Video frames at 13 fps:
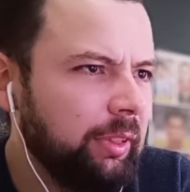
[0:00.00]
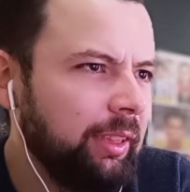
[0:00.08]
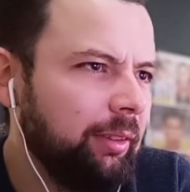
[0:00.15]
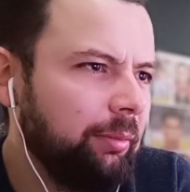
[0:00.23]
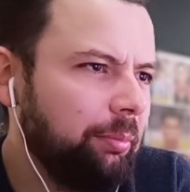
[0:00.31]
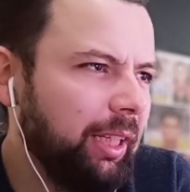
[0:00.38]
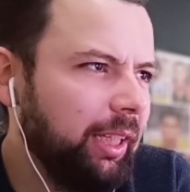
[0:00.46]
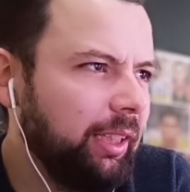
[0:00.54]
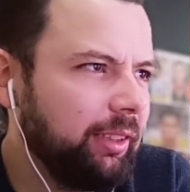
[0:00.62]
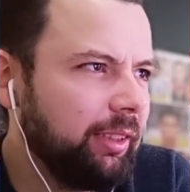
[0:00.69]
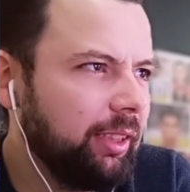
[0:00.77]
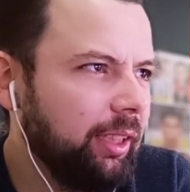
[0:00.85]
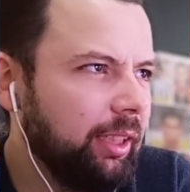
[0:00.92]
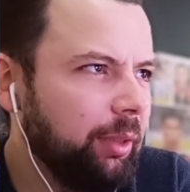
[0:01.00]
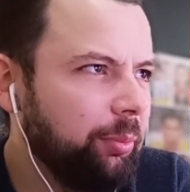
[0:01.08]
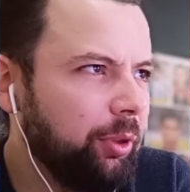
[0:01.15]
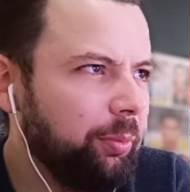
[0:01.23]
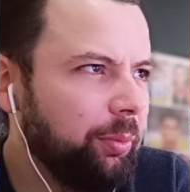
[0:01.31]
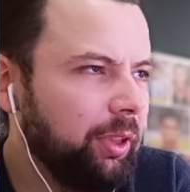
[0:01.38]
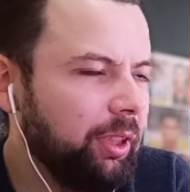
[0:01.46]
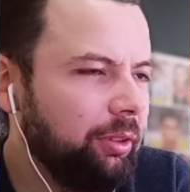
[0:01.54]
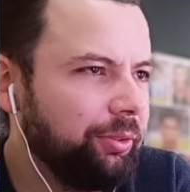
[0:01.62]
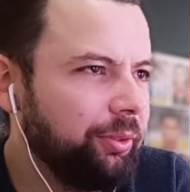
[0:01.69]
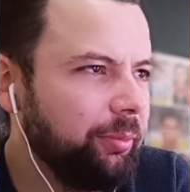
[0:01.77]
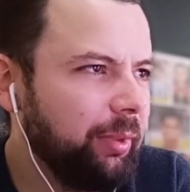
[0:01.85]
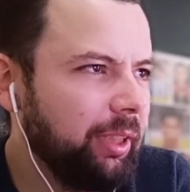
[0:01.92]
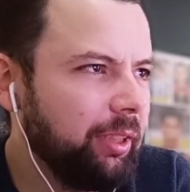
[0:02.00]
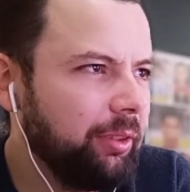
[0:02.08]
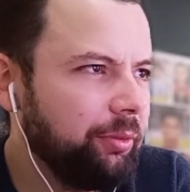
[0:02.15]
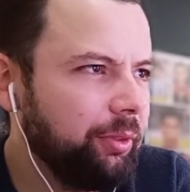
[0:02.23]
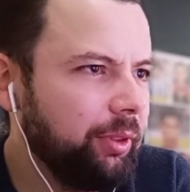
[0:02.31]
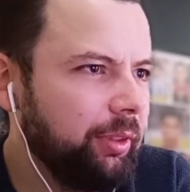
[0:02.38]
Baguettes are kind of popular also in my country.